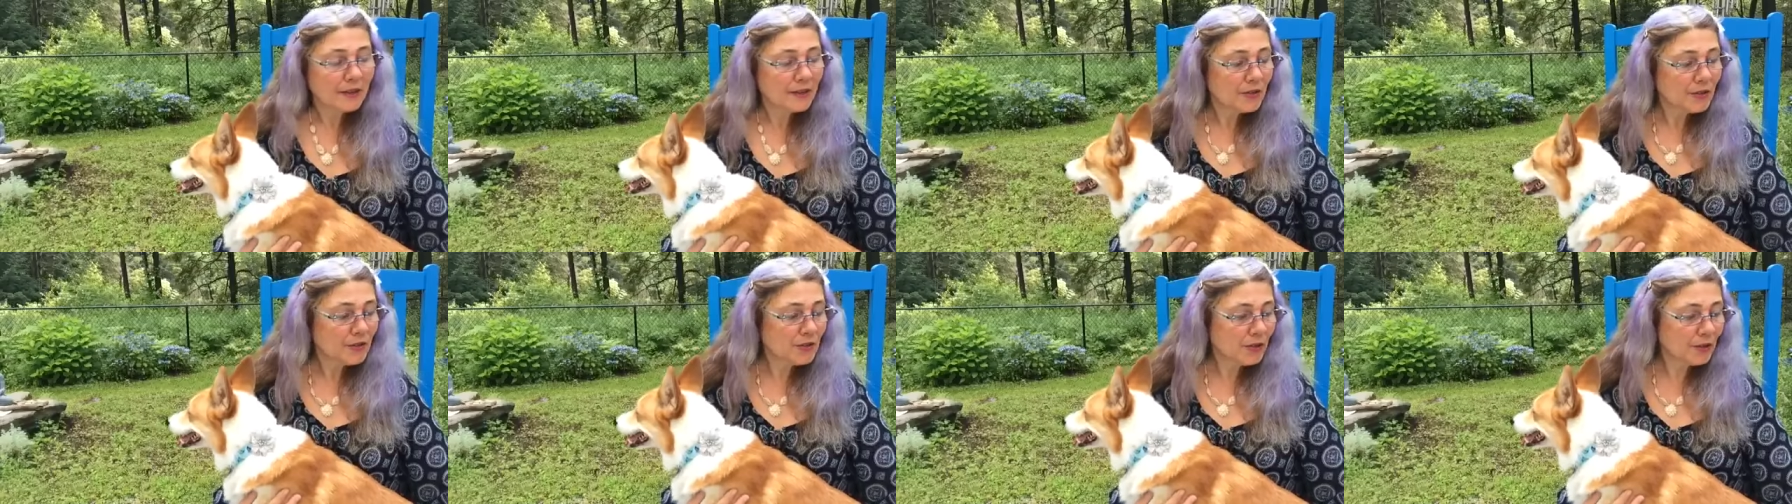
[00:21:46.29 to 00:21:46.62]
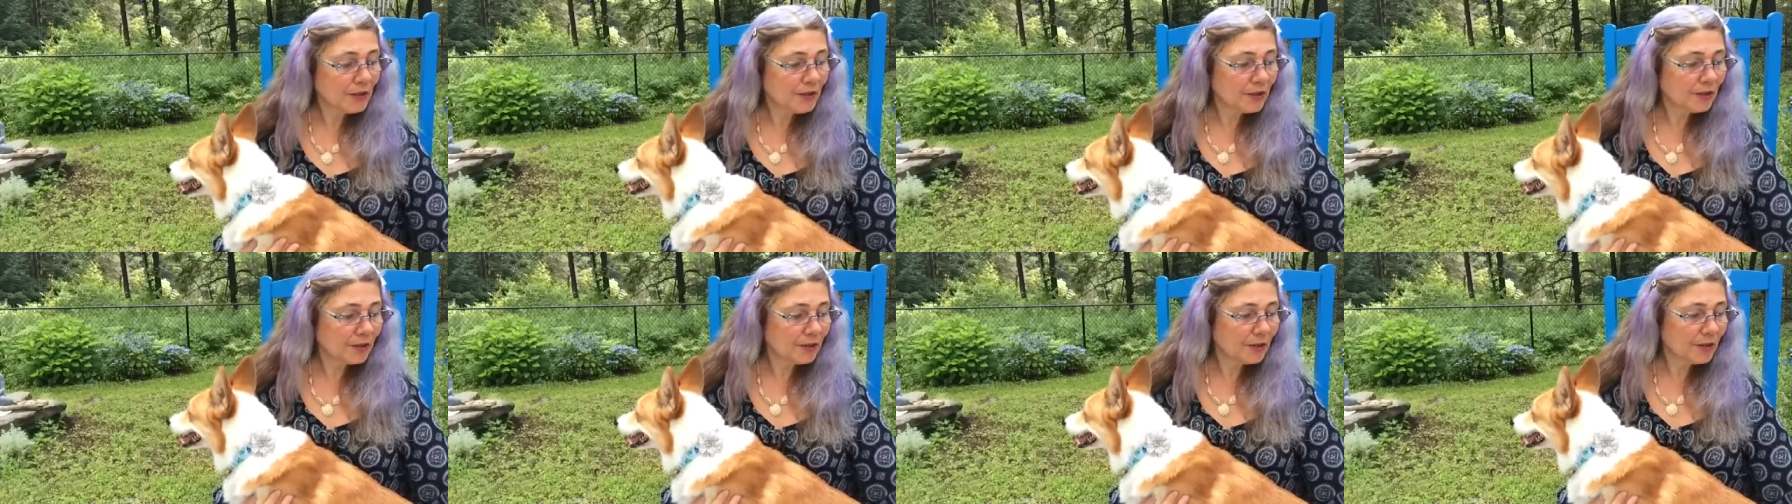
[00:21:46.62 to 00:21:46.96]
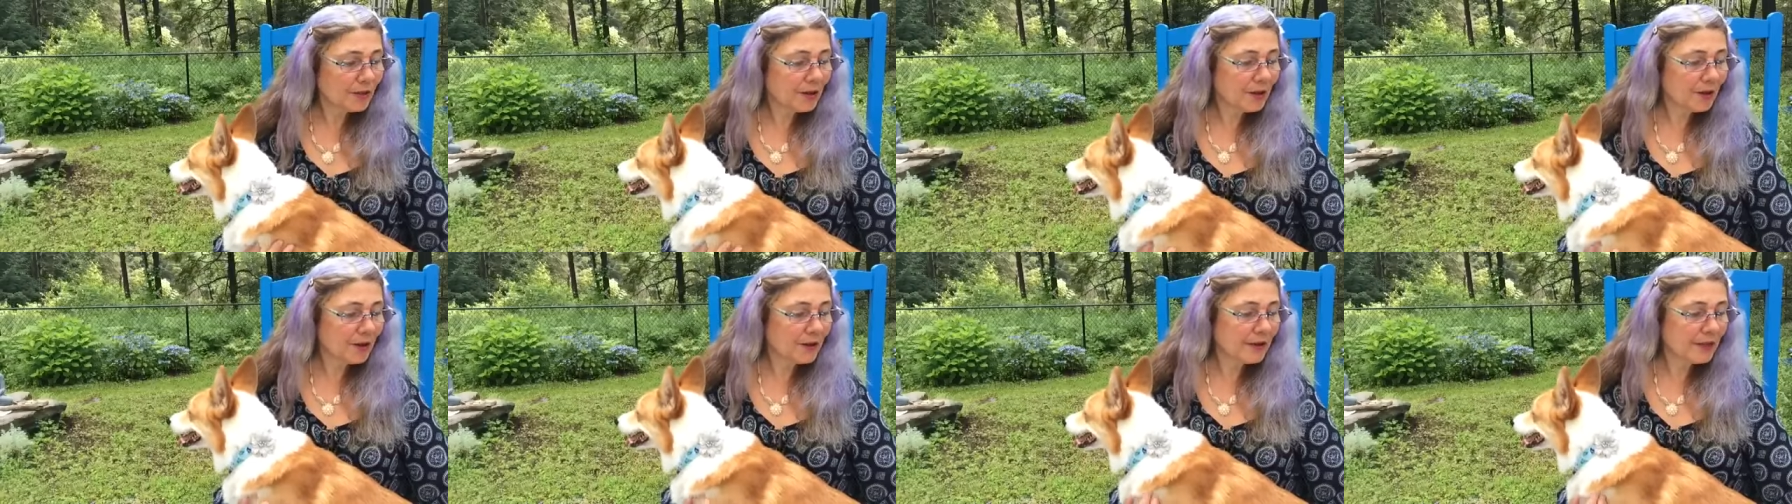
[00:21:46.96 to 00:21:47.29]

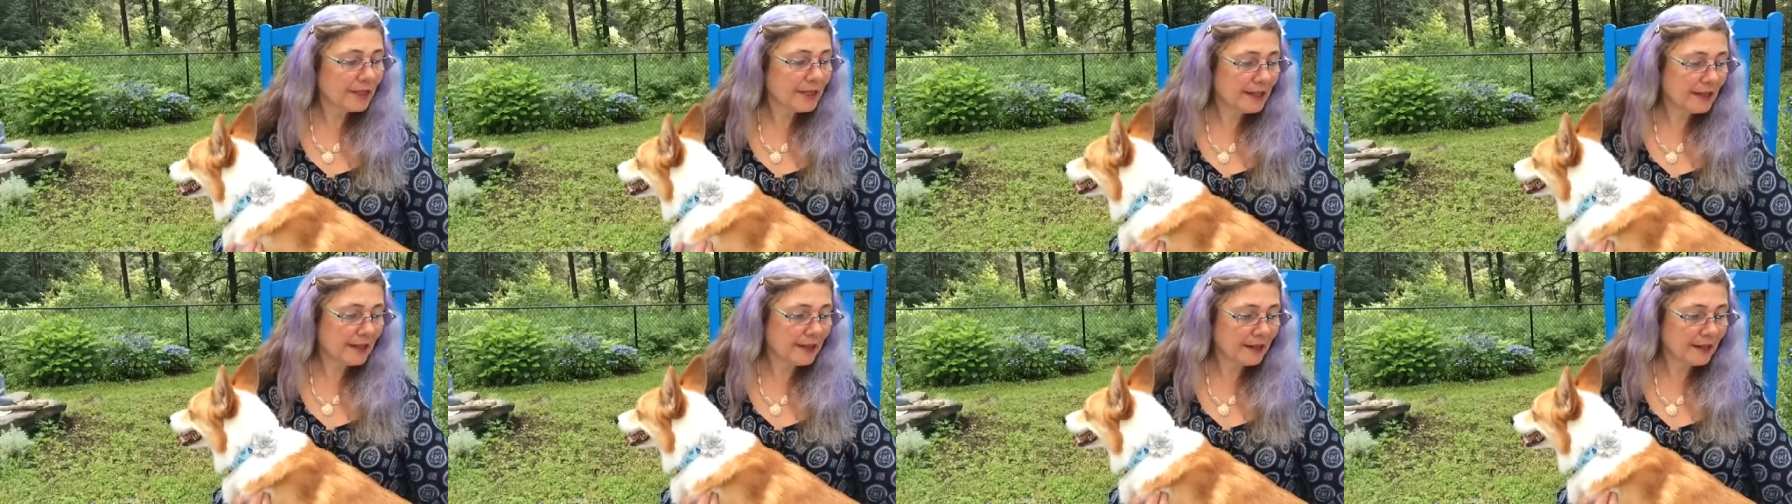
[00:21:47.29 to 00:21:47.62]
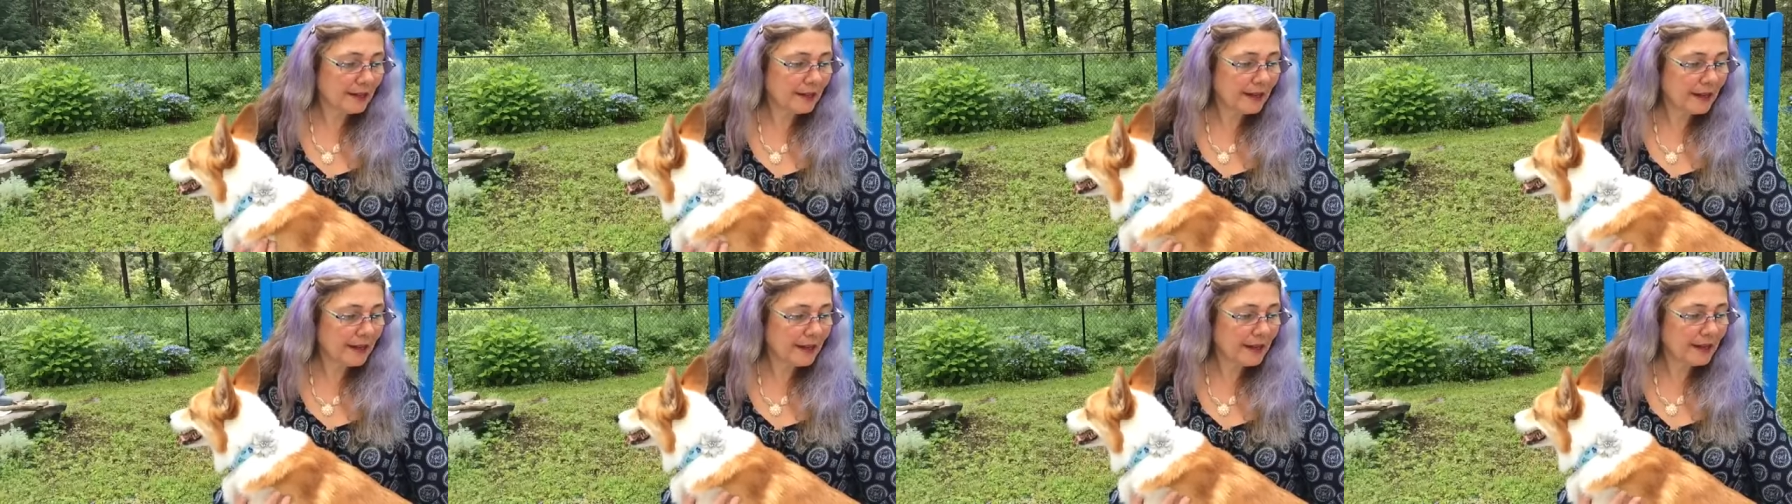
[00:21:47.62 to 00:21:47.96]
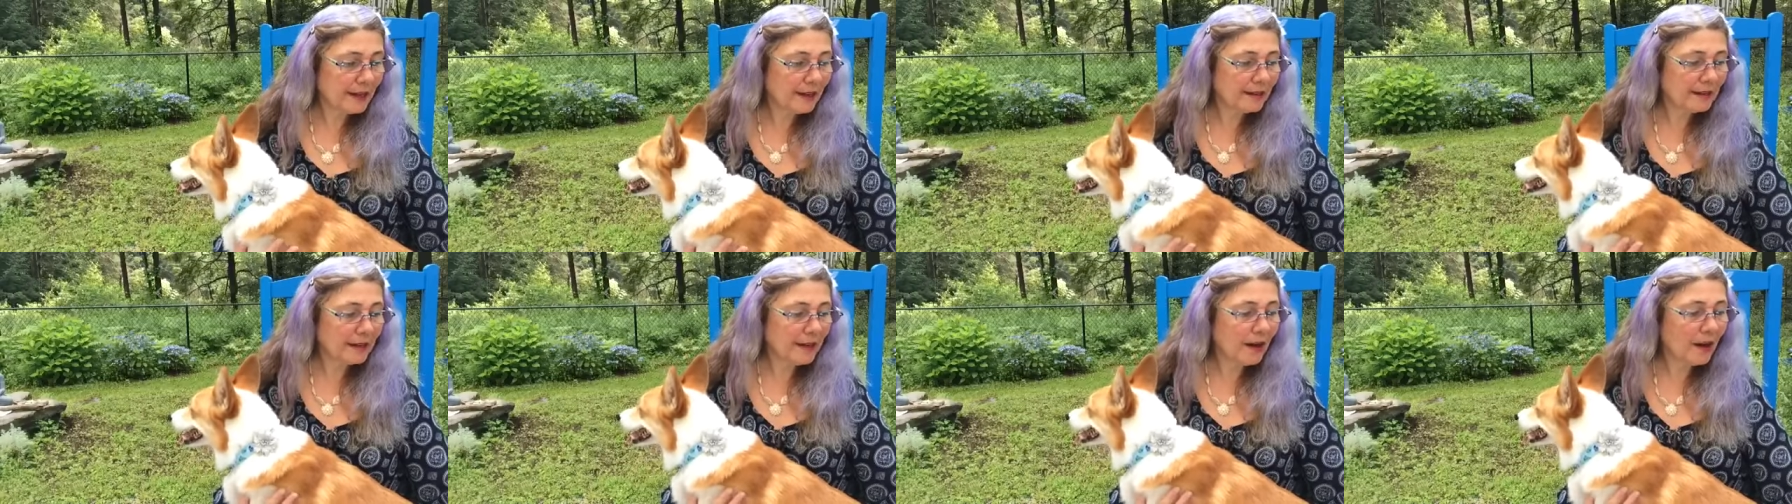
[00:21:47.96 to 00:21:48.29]
circular thing
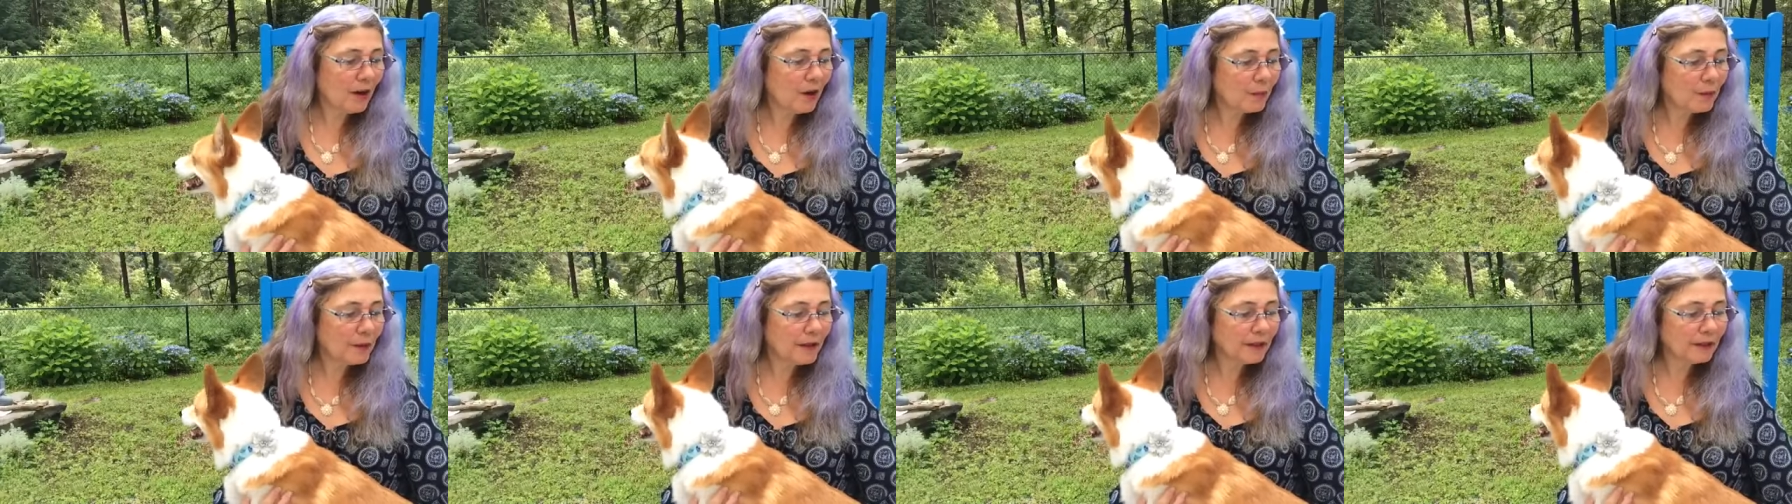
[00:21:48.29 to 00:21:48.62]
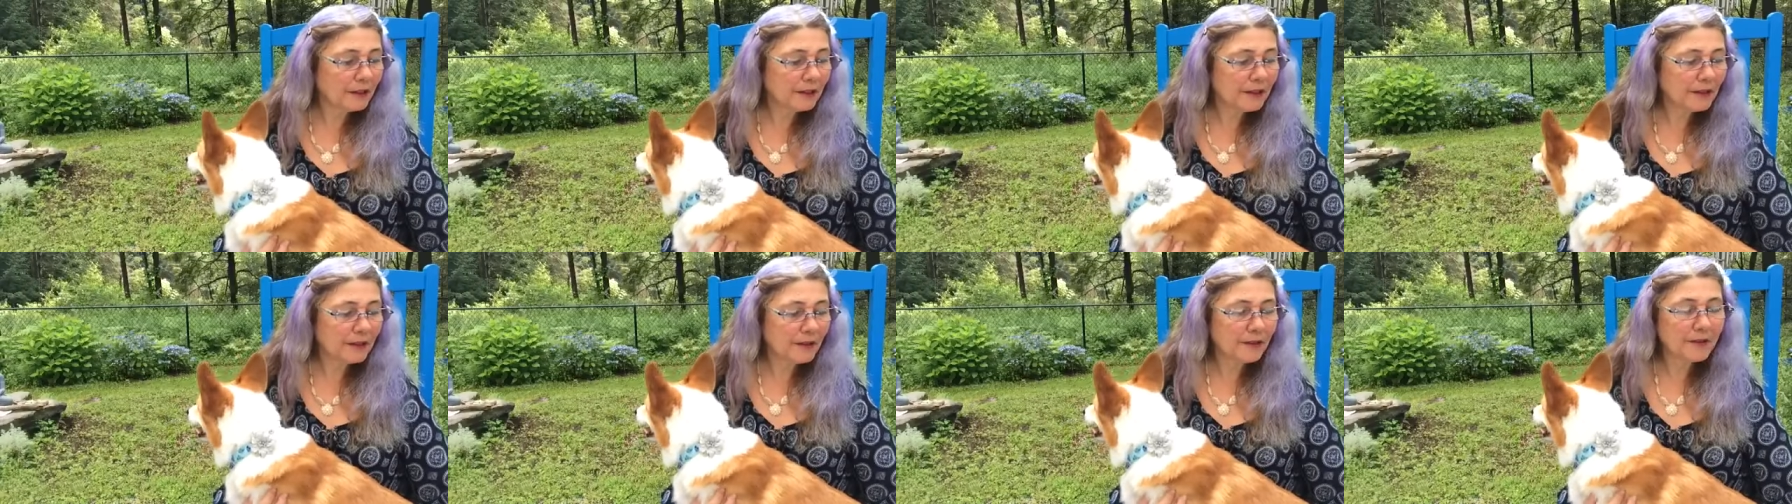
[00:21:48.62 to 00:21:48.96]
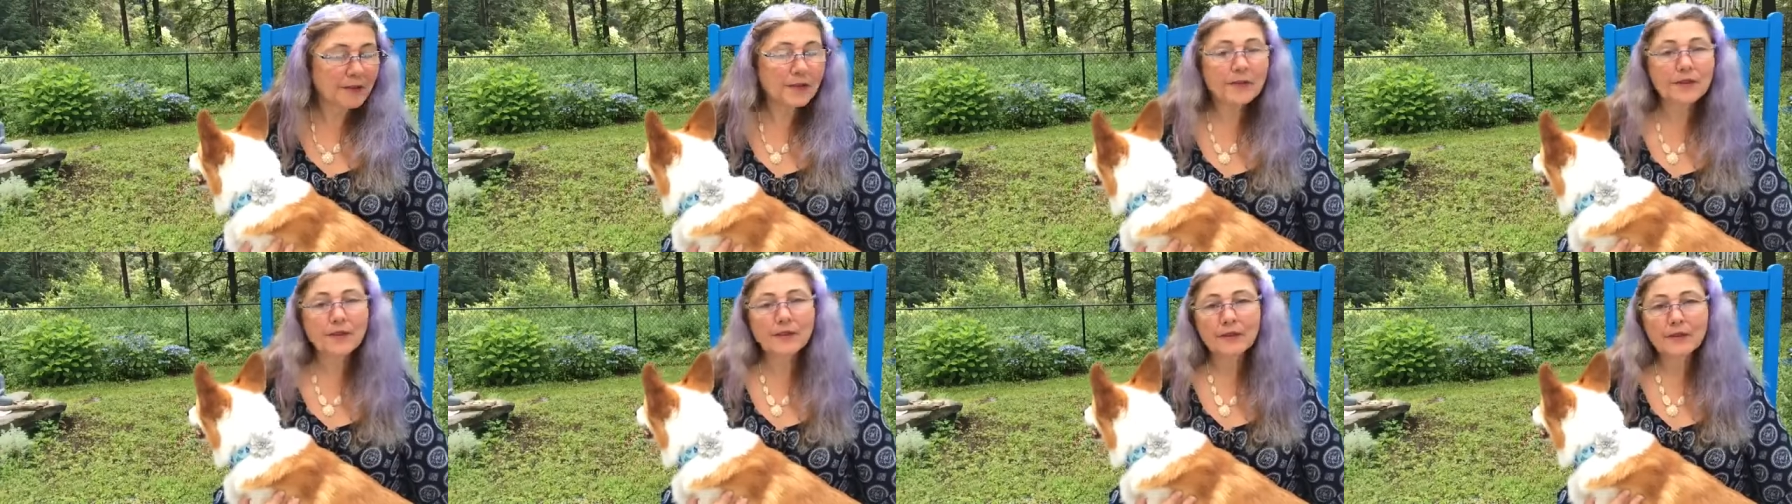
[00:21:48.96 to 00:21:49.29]
and help clear
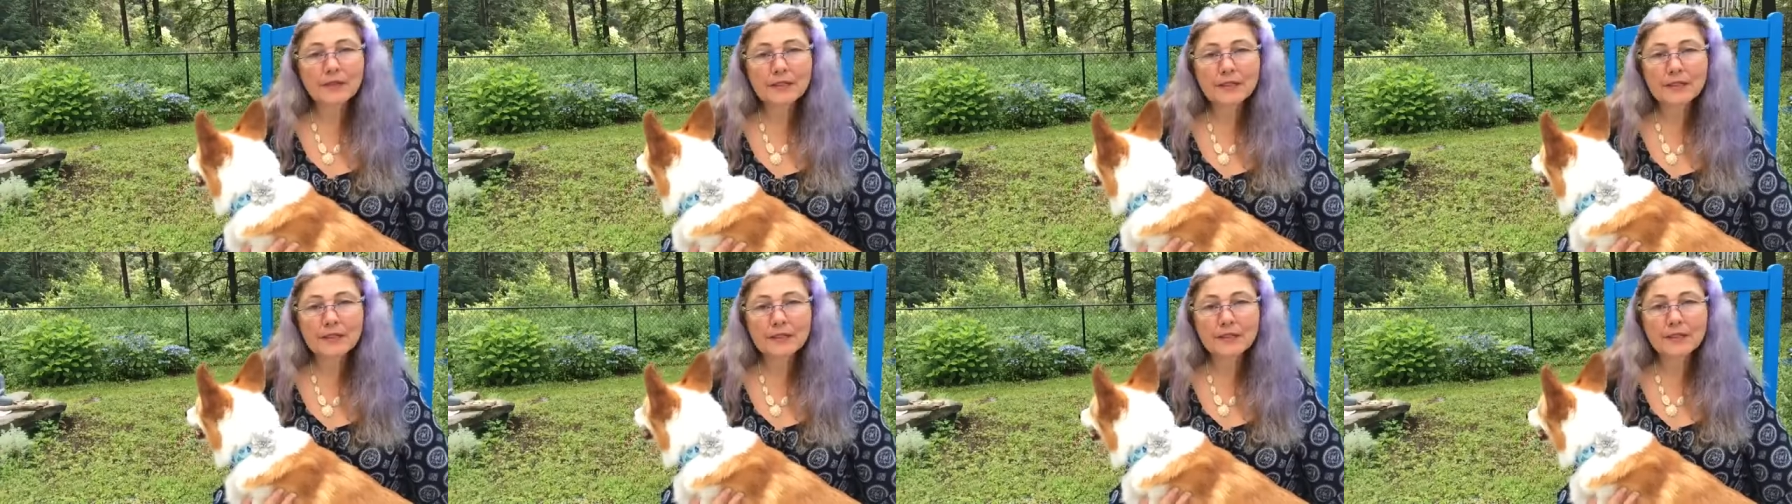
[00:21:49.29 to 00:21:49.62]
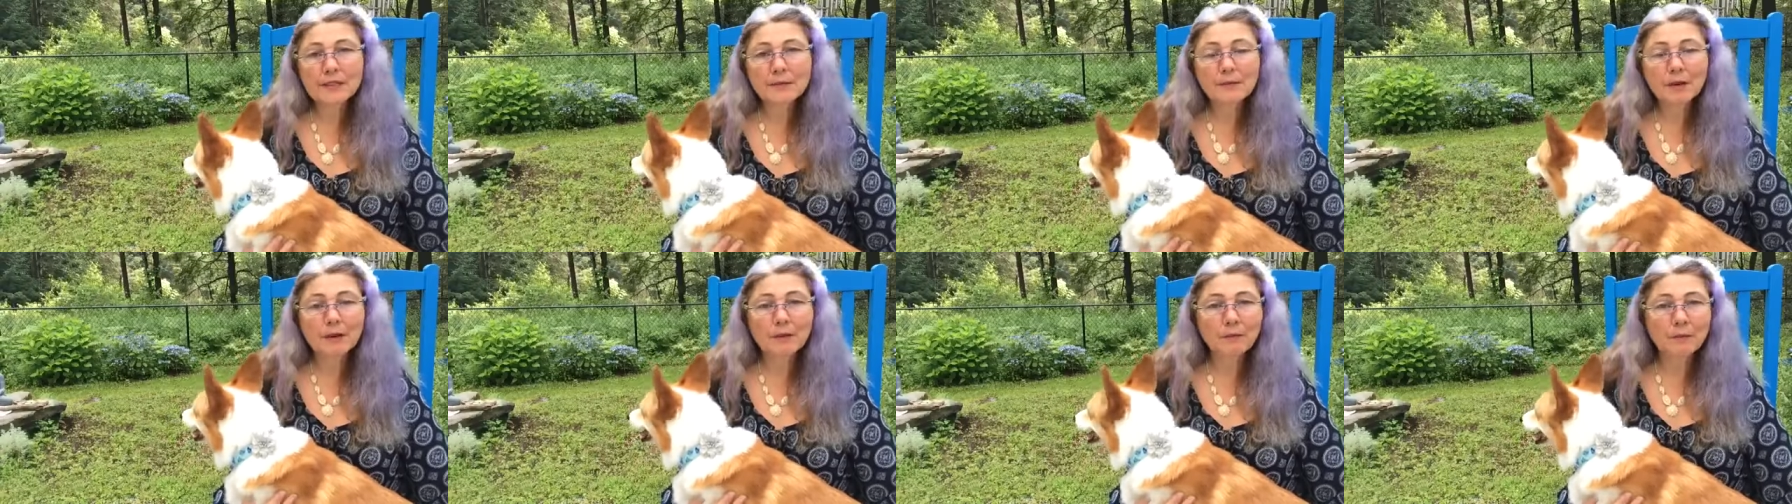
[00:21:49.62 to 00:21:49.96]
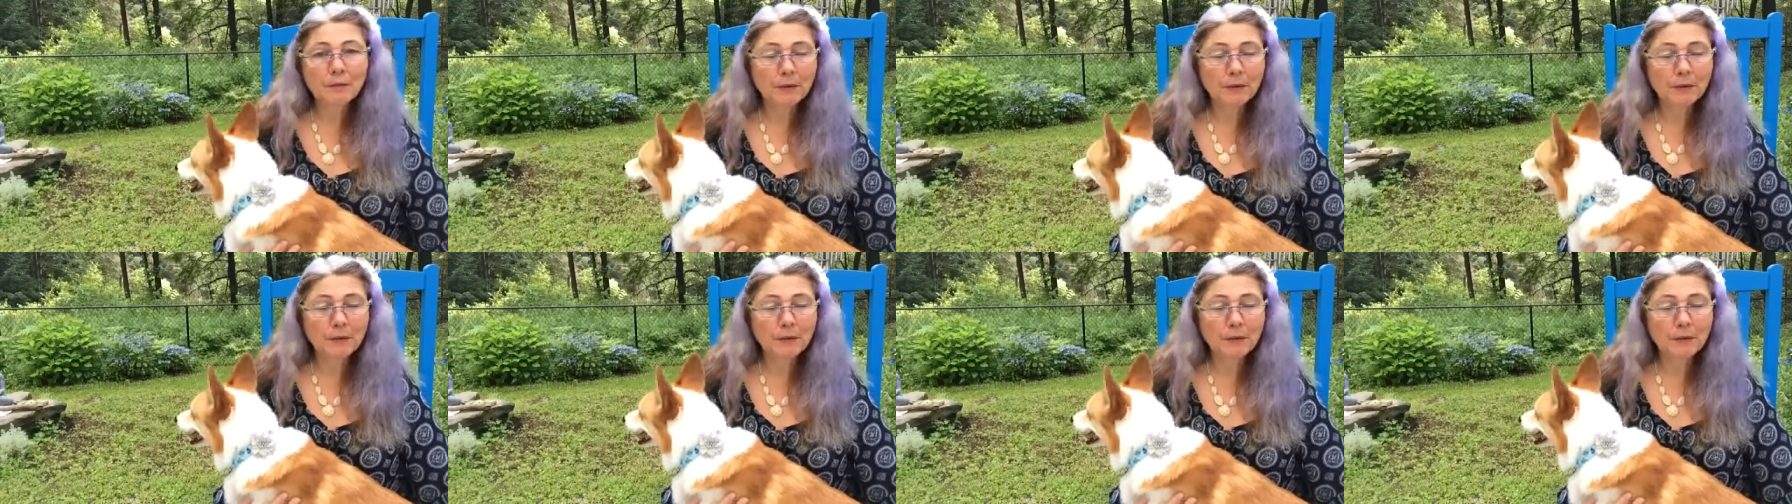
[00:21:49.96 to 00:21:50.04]
the nervous system of